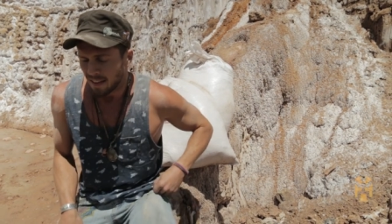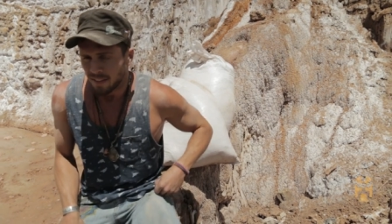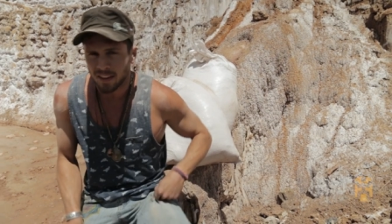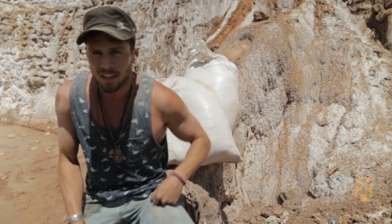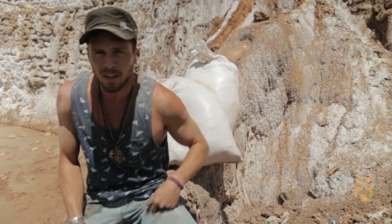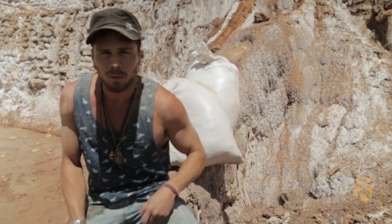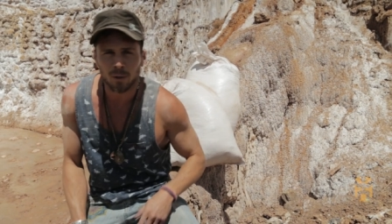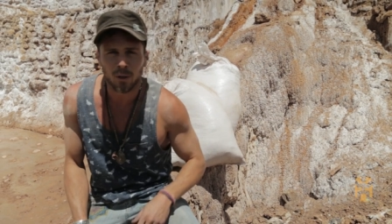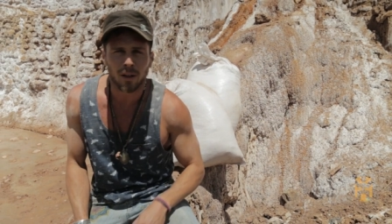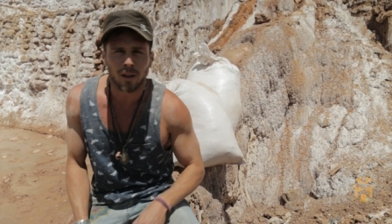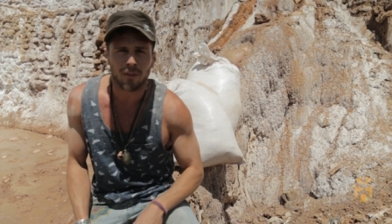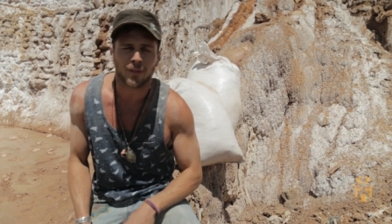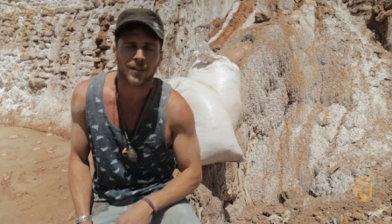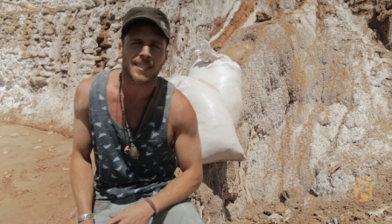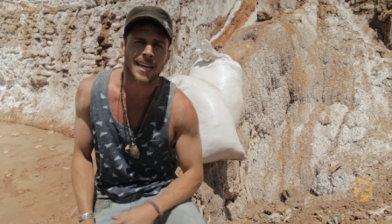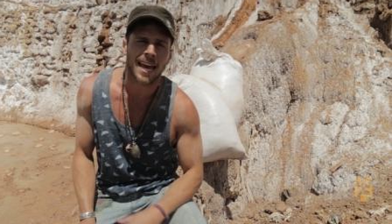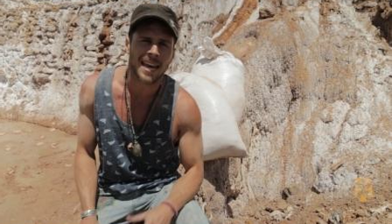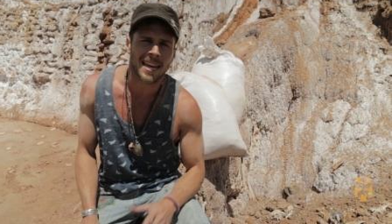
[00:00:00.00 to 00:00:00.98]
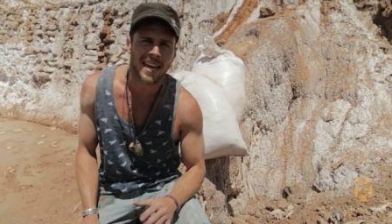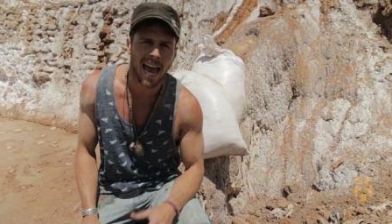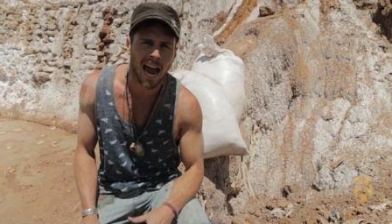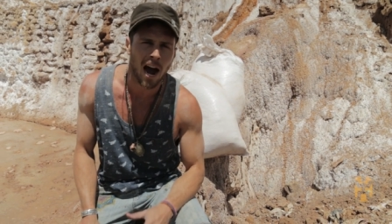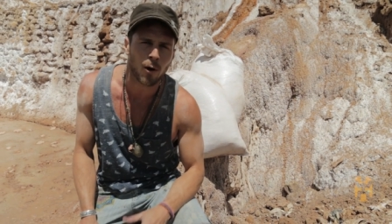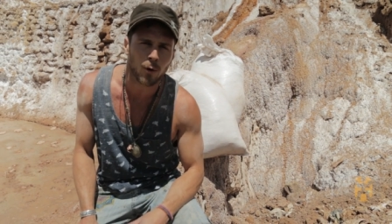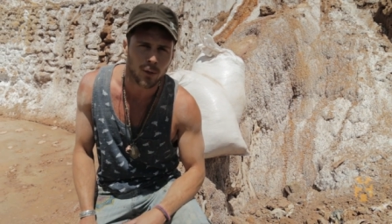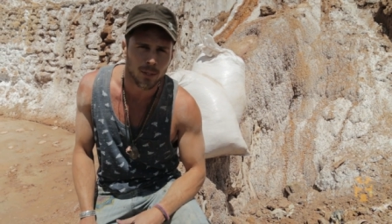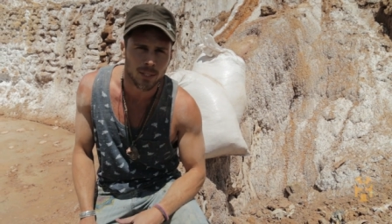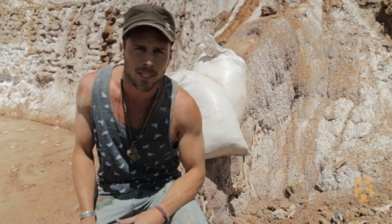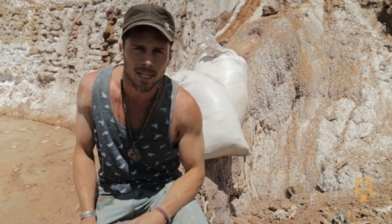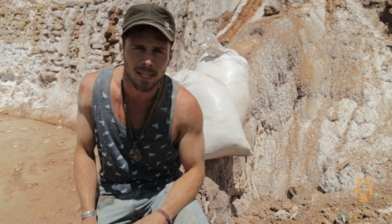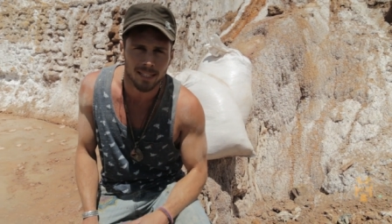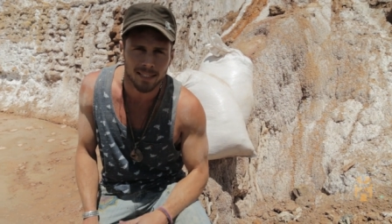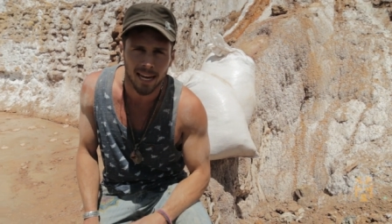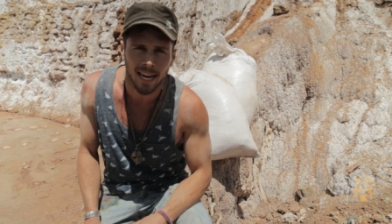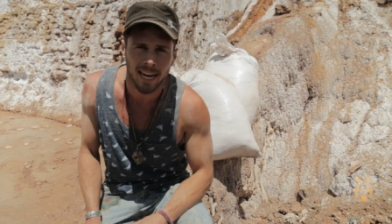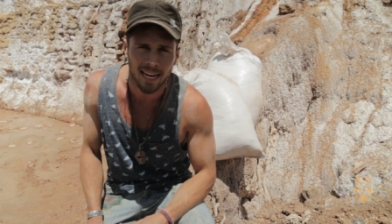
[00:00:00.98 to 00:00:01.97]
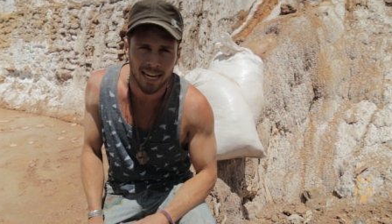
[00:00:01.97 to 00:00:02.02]
They can go do that for 10 hours a
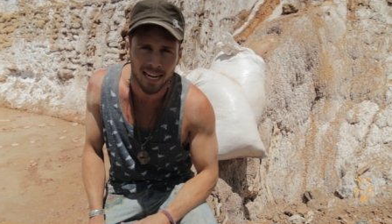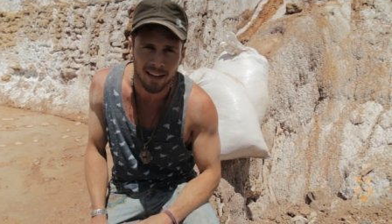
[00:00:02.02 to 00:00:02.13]
day,